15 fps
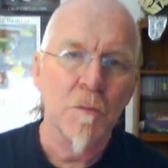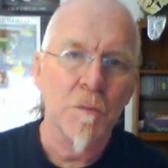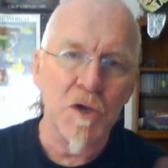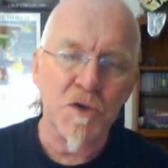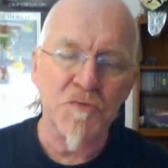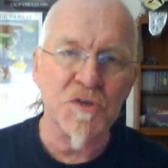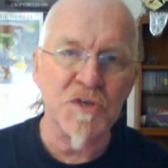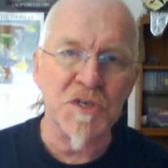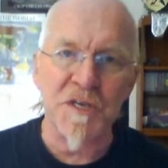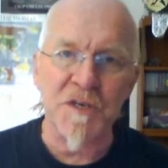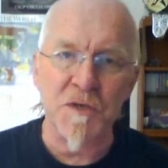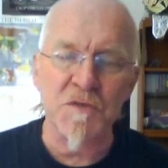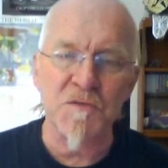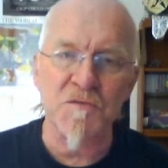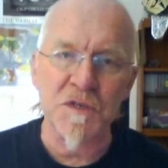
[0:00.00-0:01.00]
Mercury
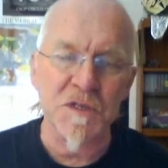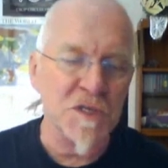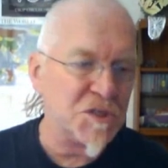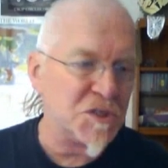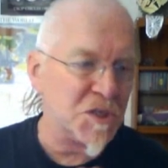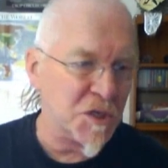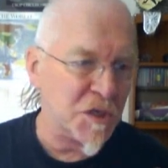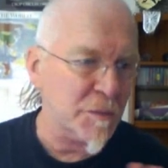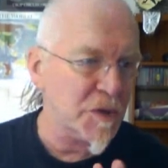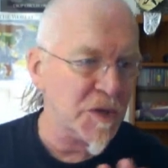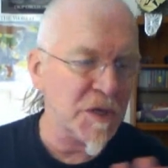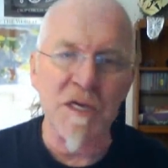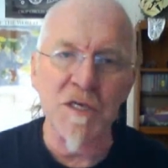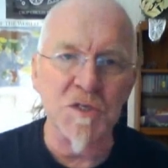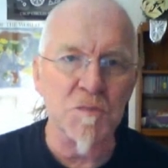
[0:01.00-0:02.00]
shadow's finished, so the
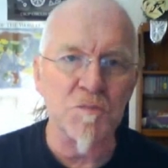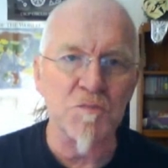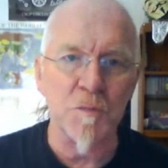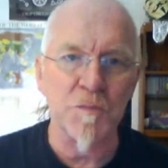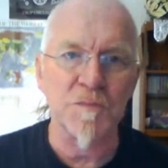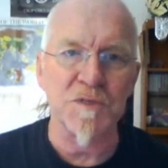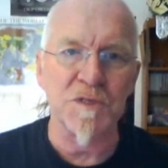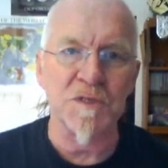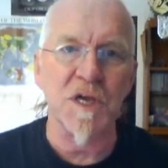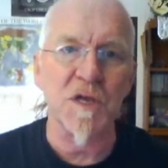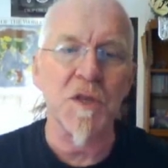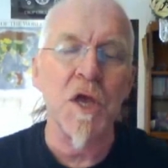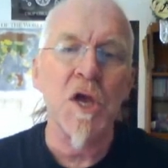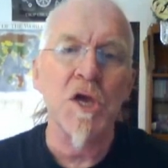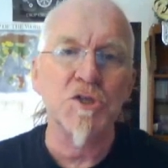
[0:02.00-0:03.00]
communication problems are
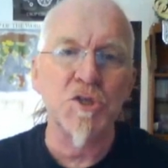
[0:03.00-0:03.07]
done.